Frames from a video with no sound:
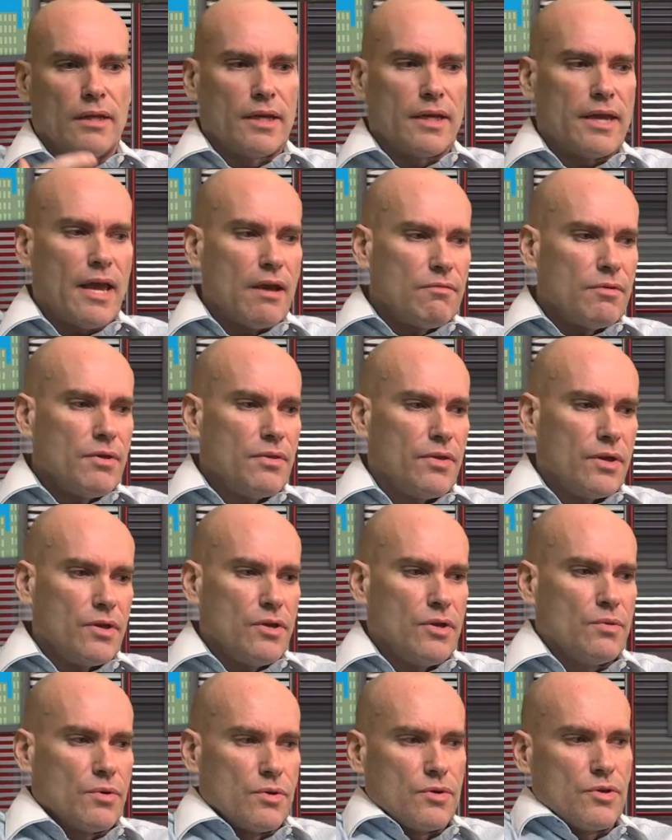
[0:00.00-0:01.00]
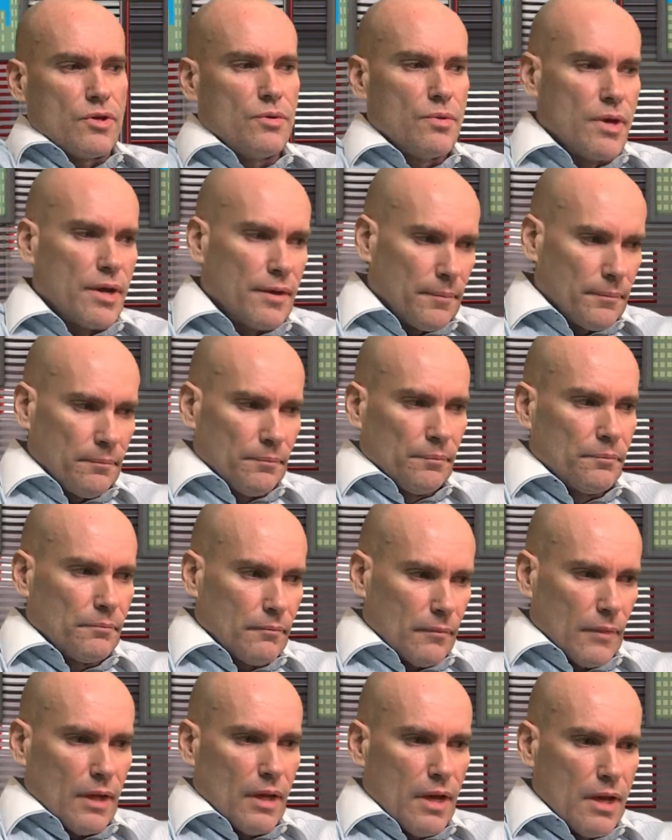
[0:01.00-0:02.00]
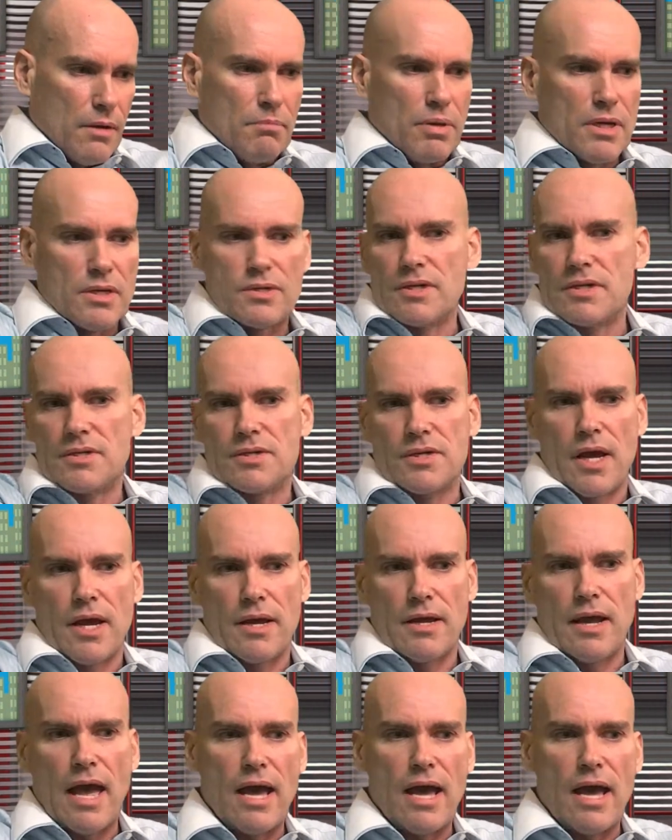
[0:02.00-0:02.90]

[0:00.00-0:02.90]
Like everything you were doing in business, say,